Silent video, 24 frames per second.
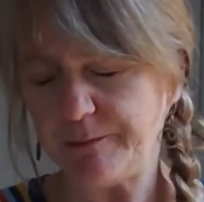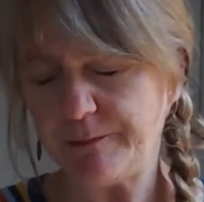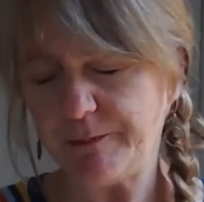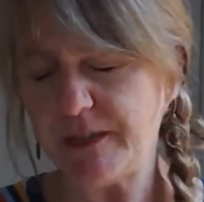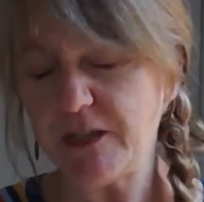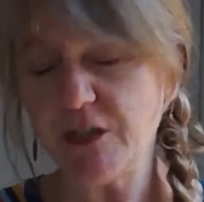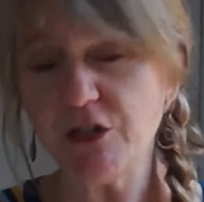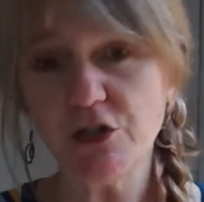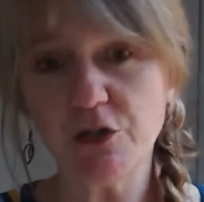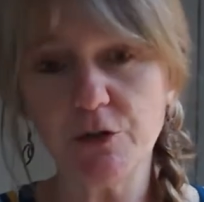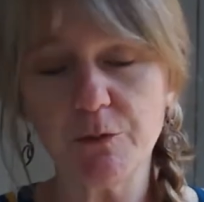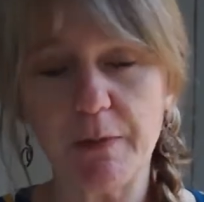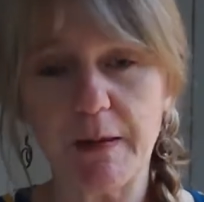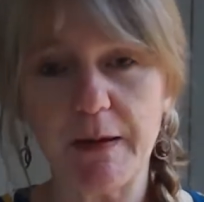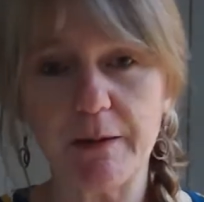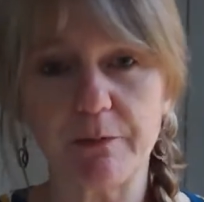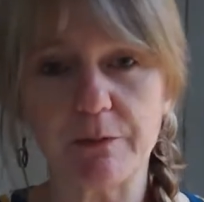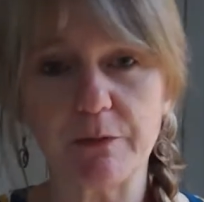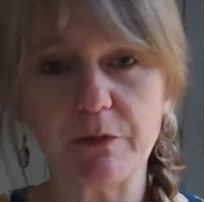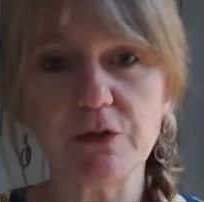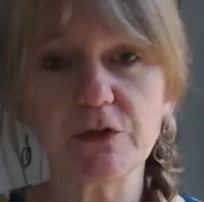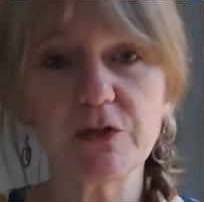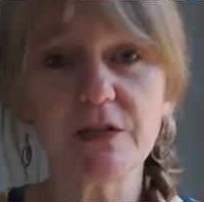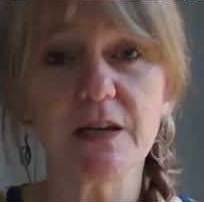tissue
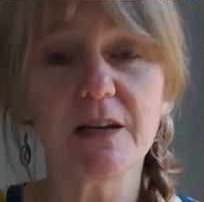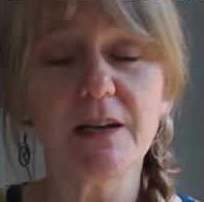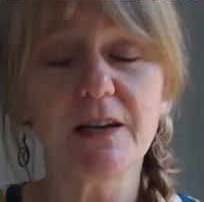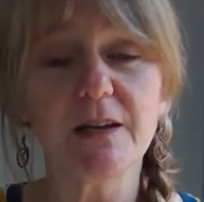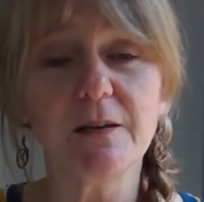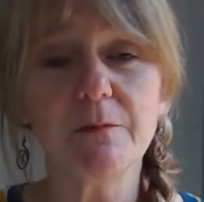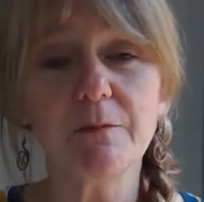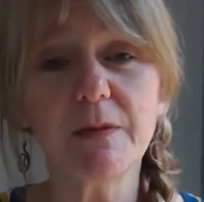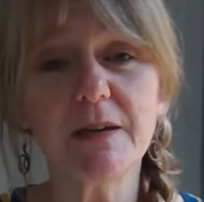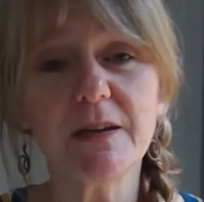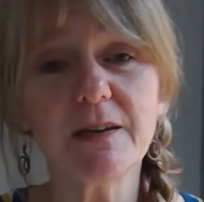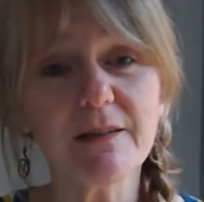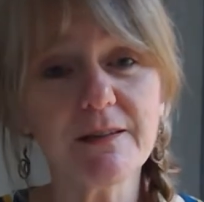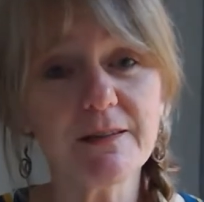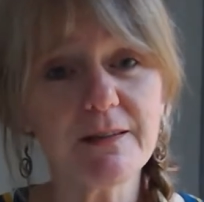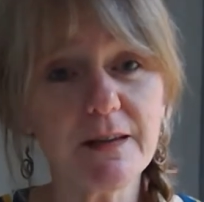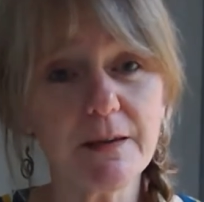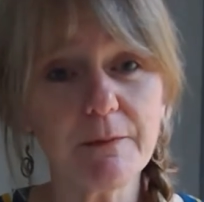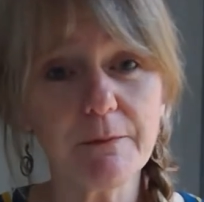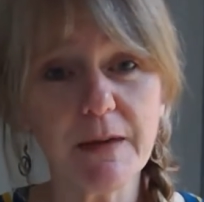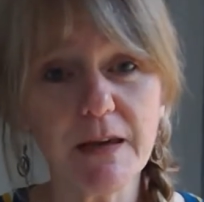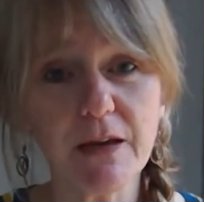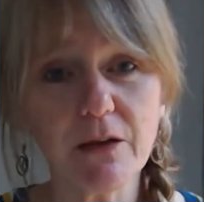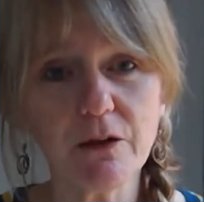papers because
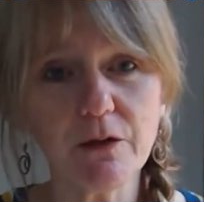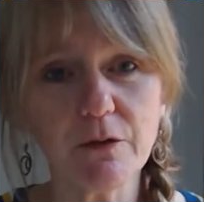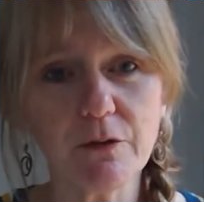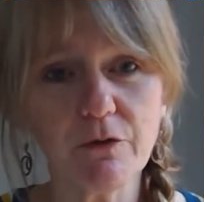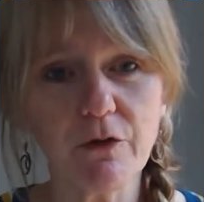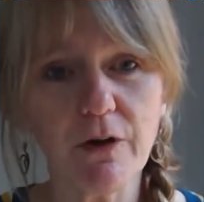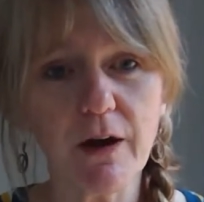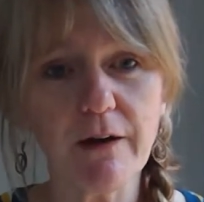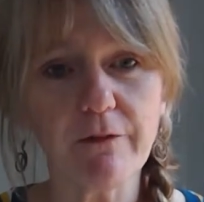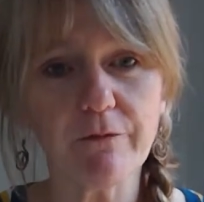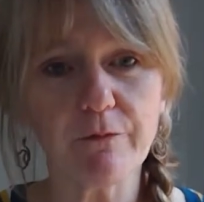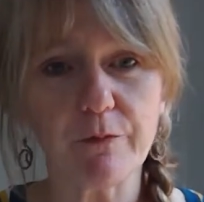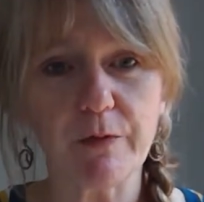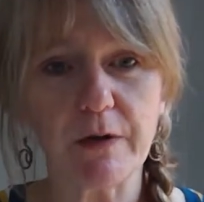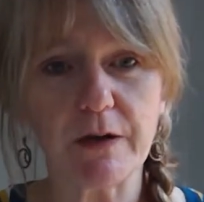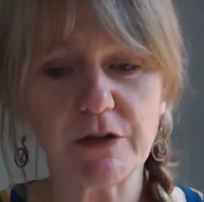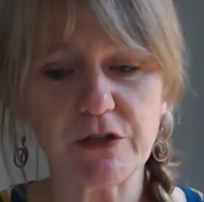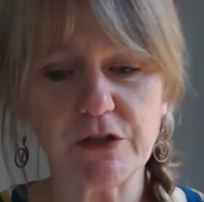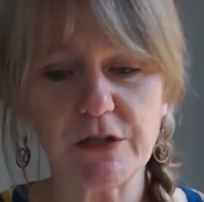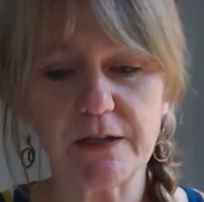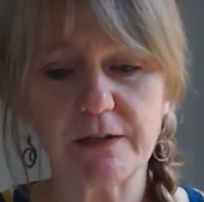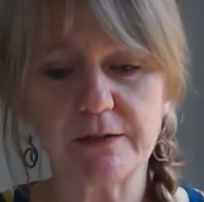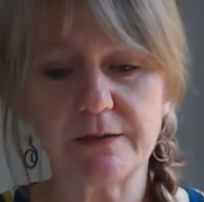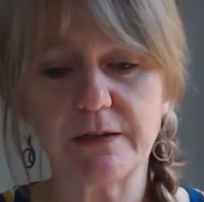they make good craft
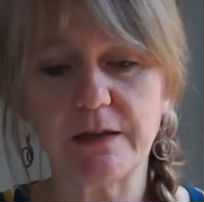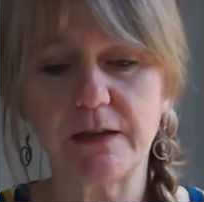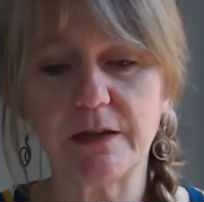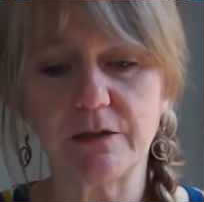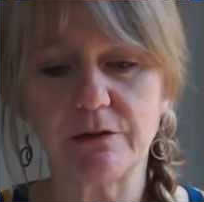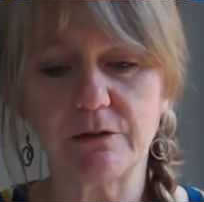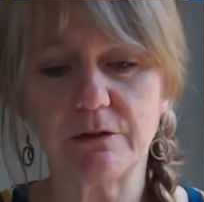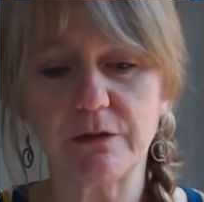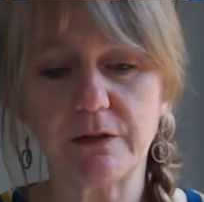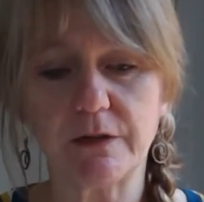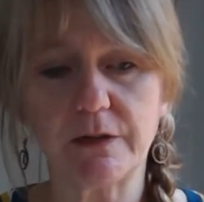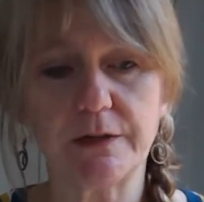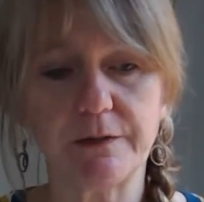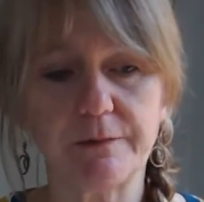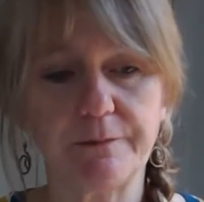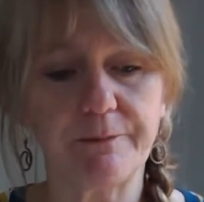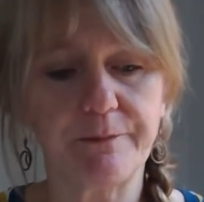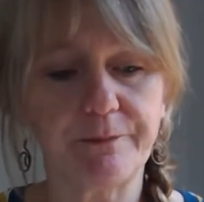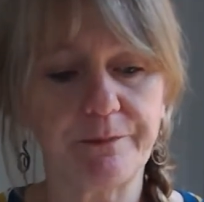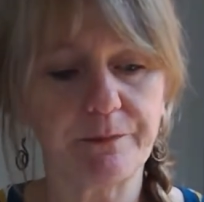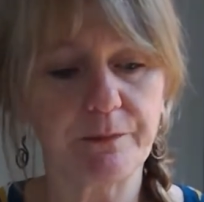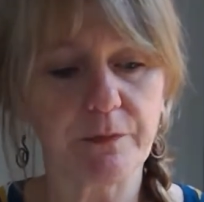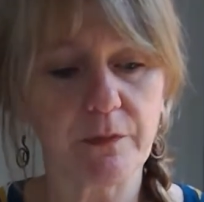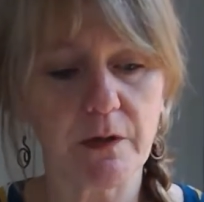projects later on.
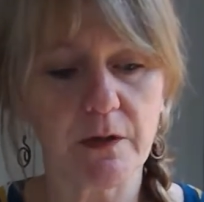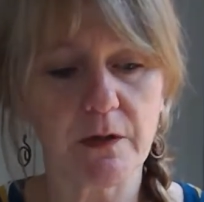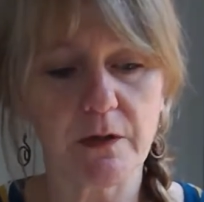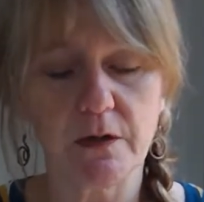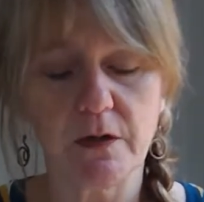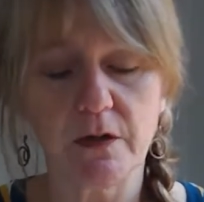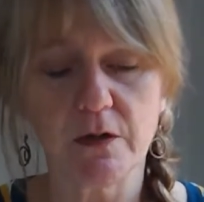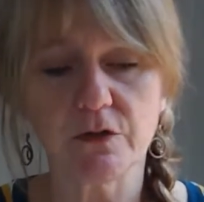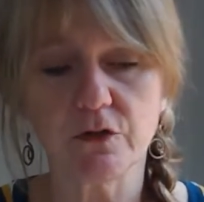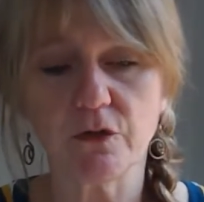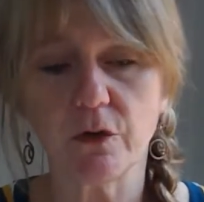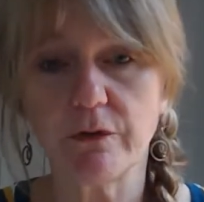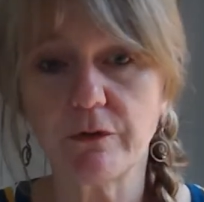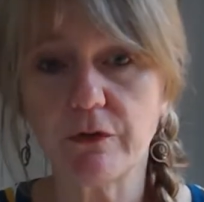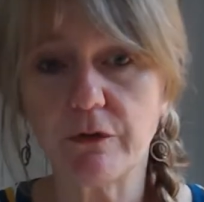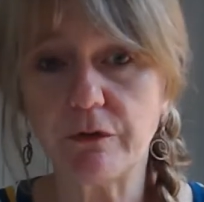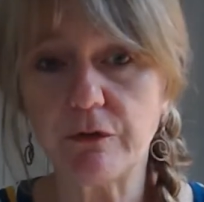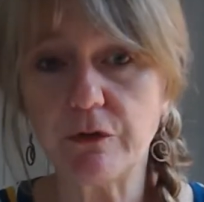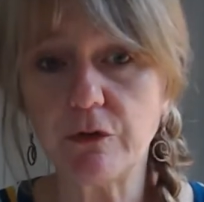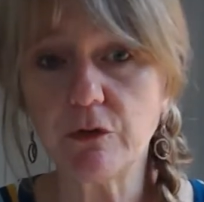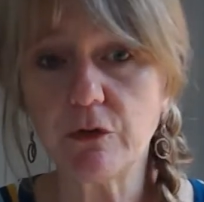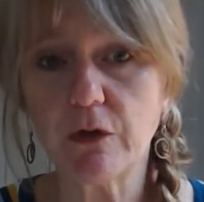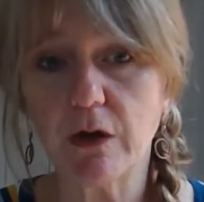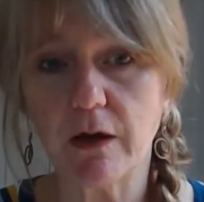So I have a
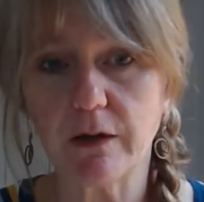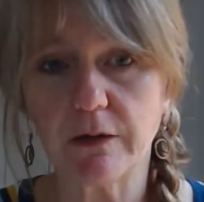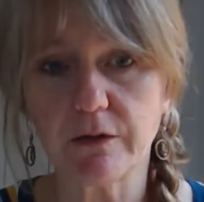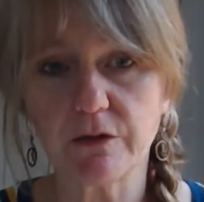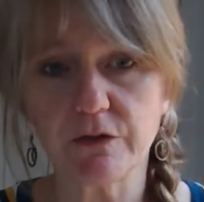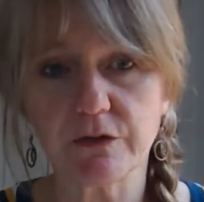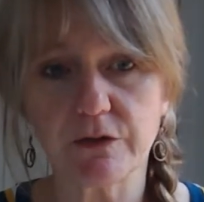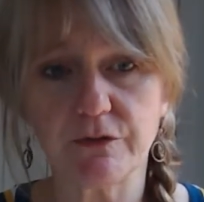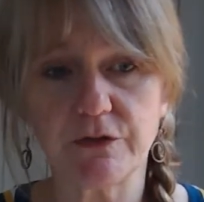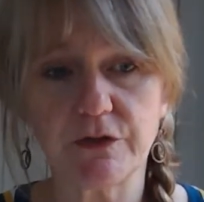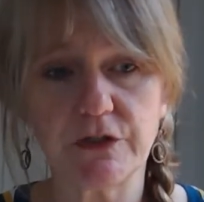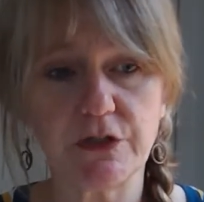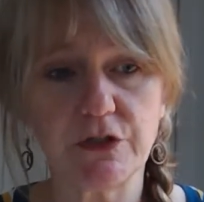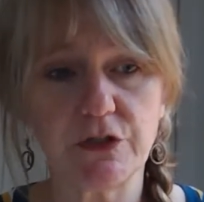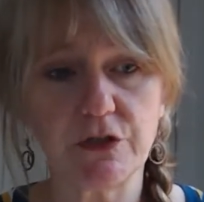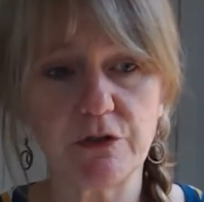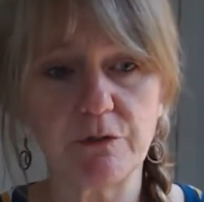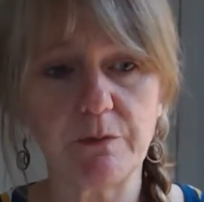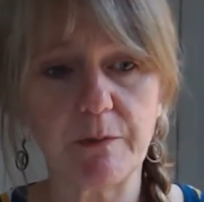few colors of tissue